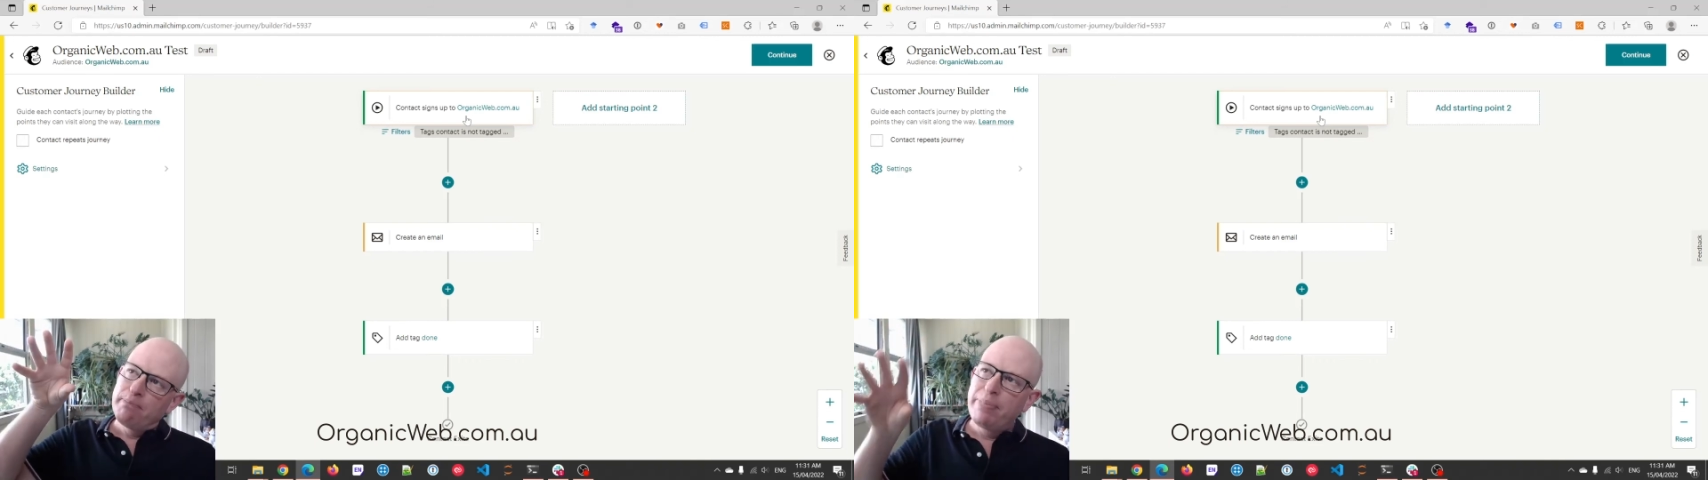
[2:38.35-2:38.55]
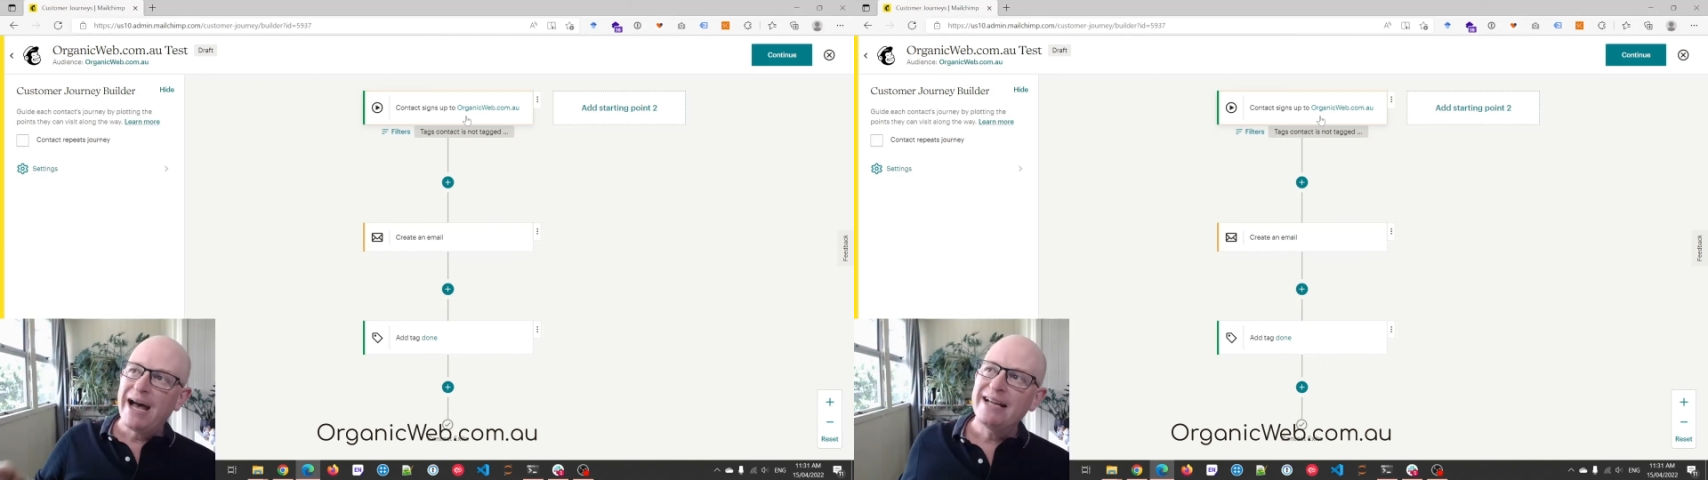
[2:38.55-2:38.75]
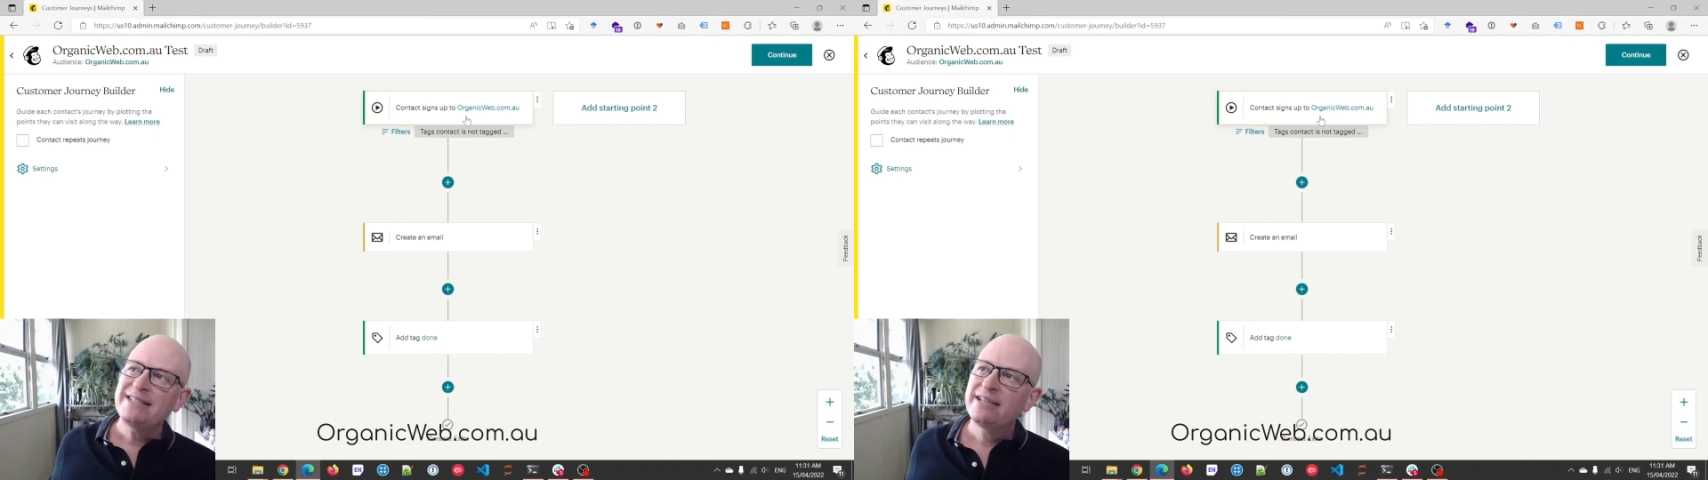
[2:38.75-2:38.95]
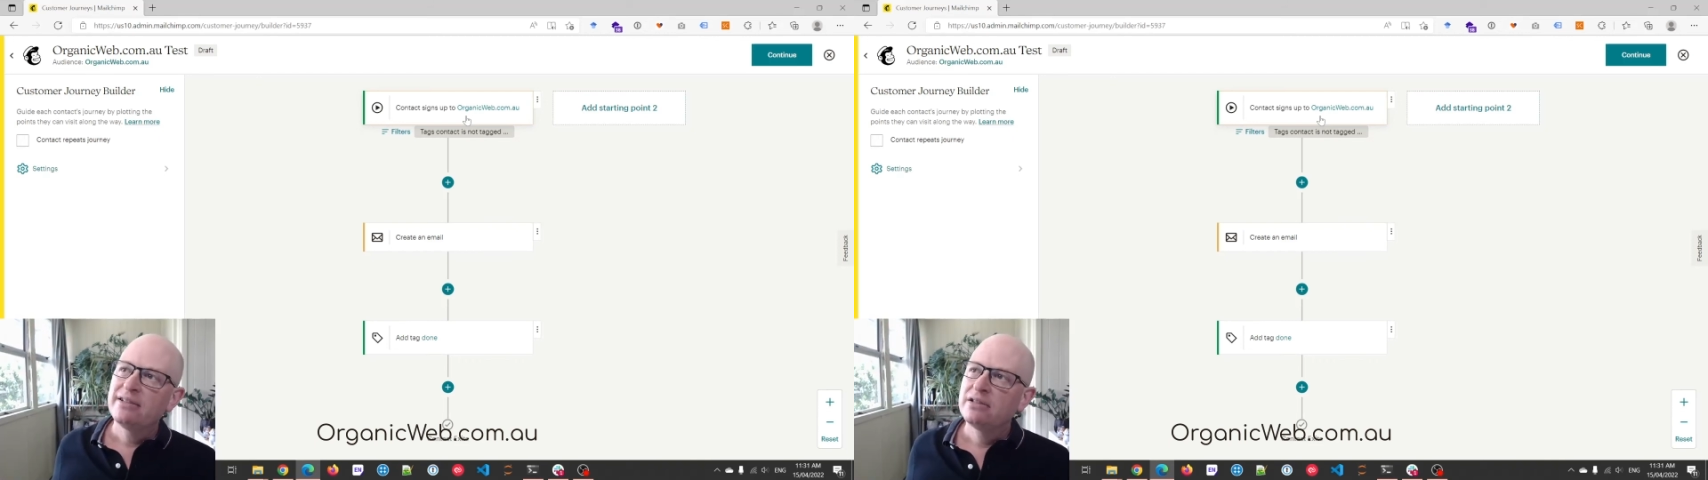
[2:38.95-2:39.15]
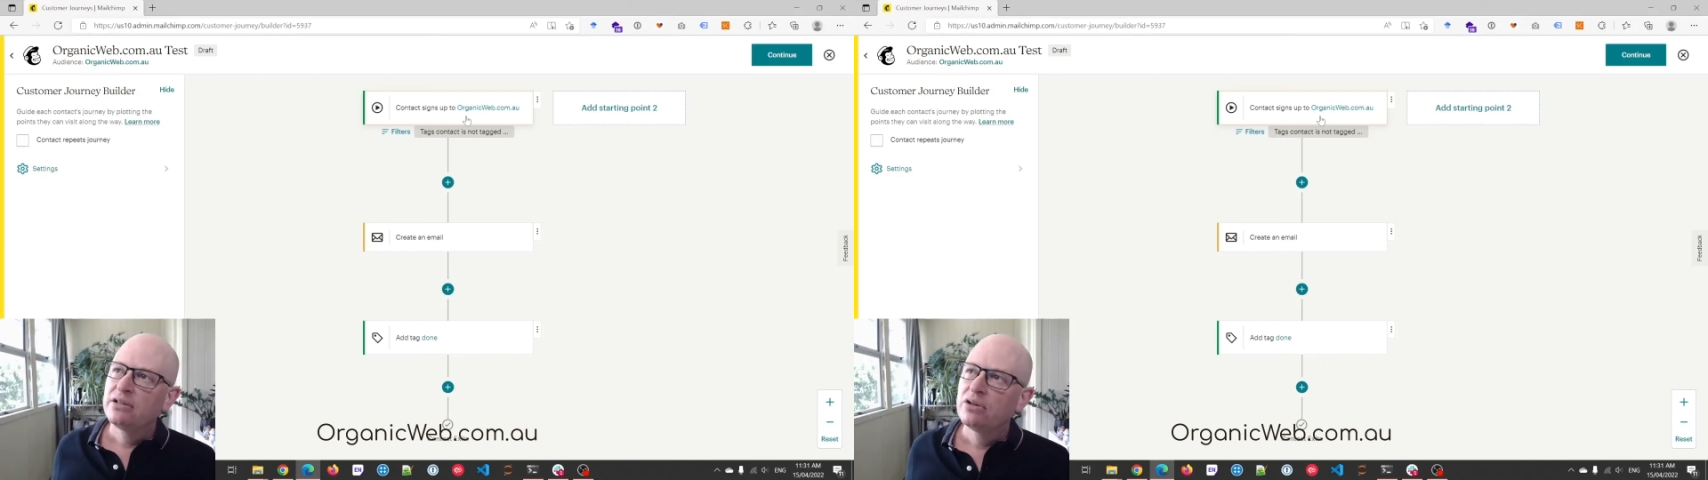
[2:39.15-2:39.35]
but
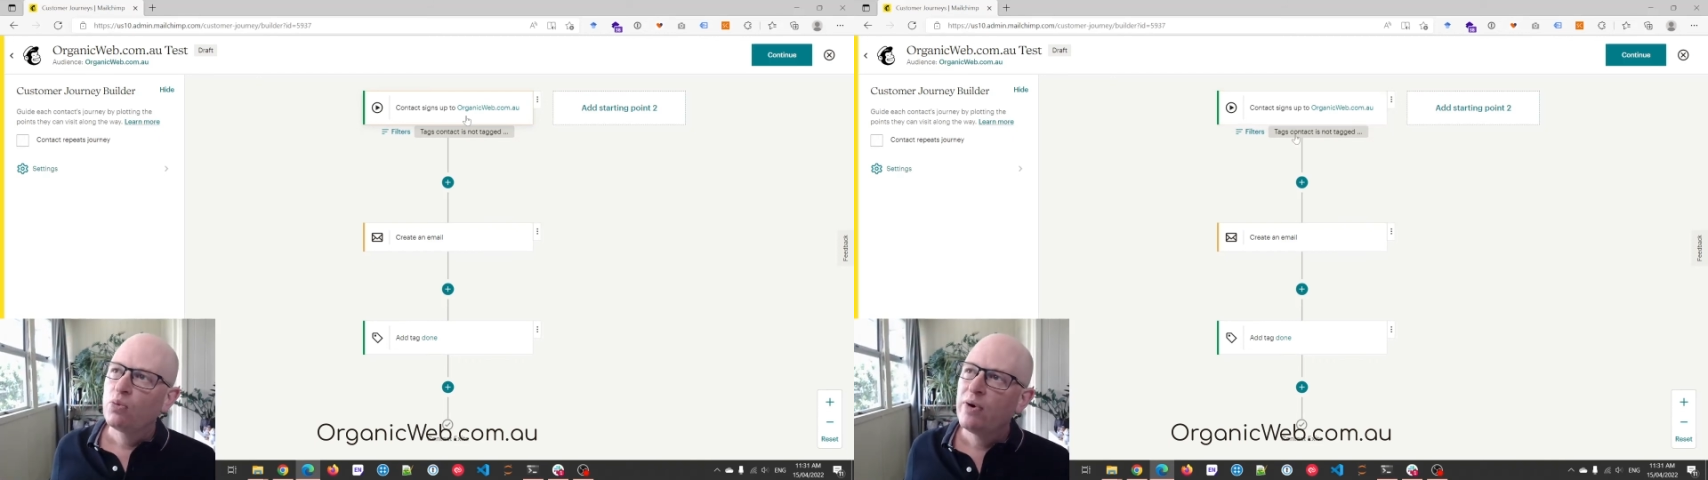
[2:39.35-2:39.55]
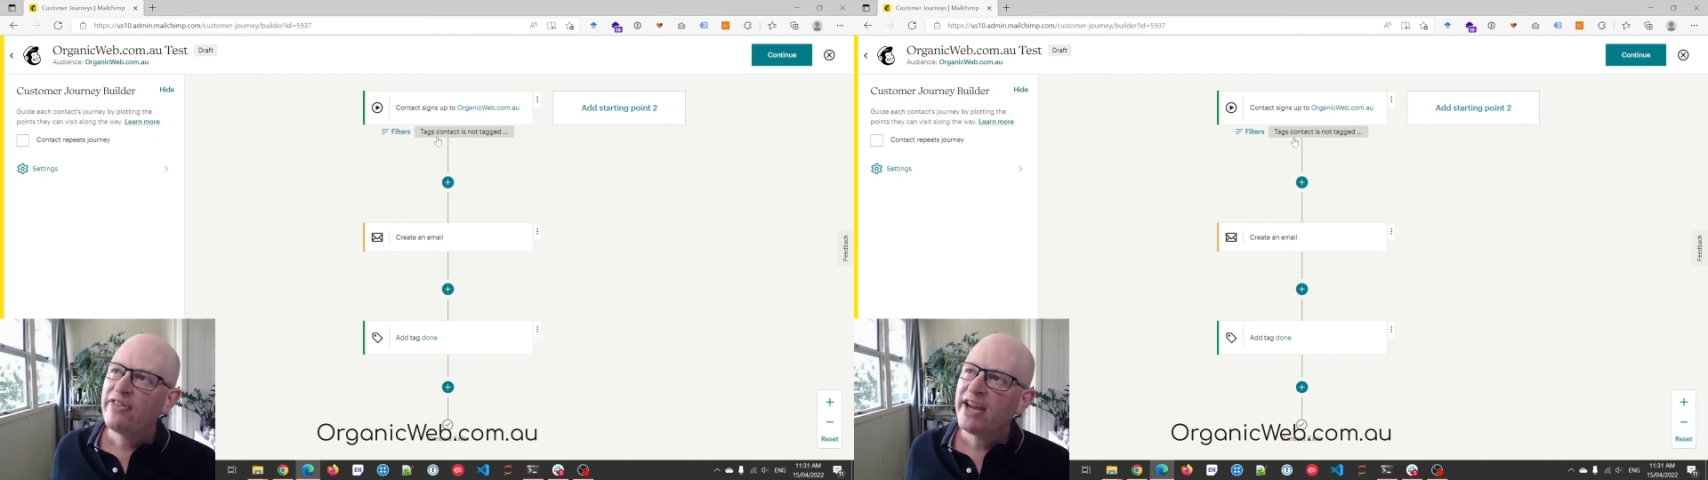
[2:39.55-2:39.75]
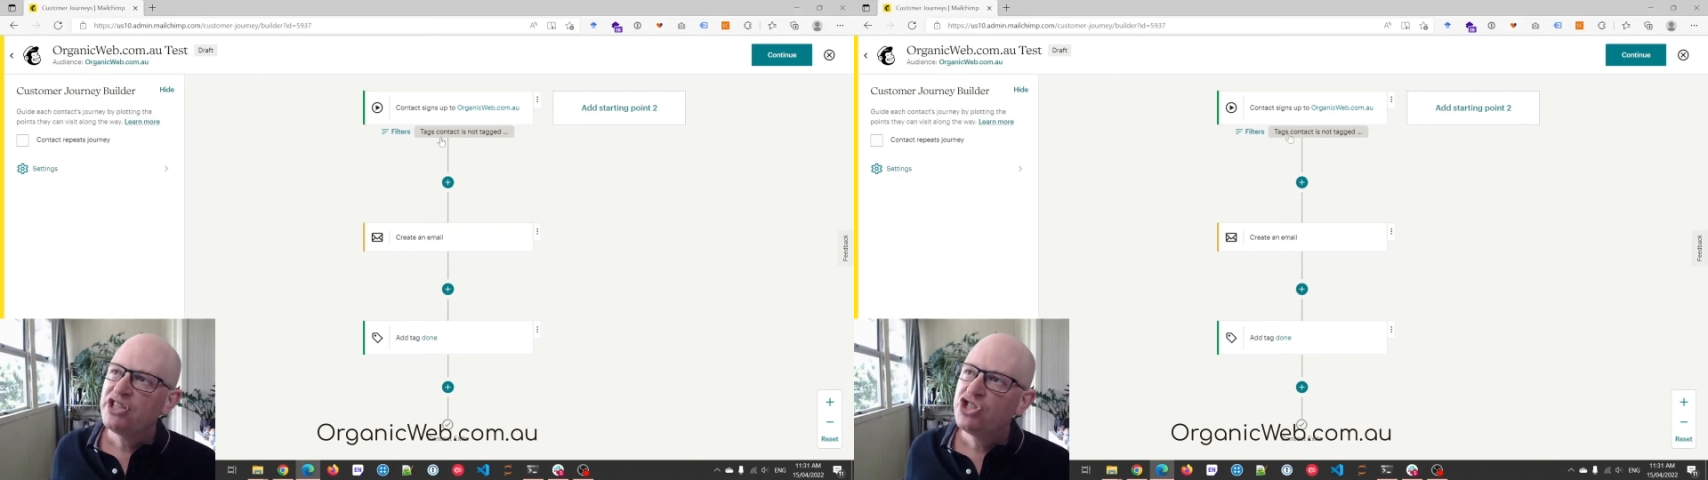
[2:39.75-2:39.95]
where they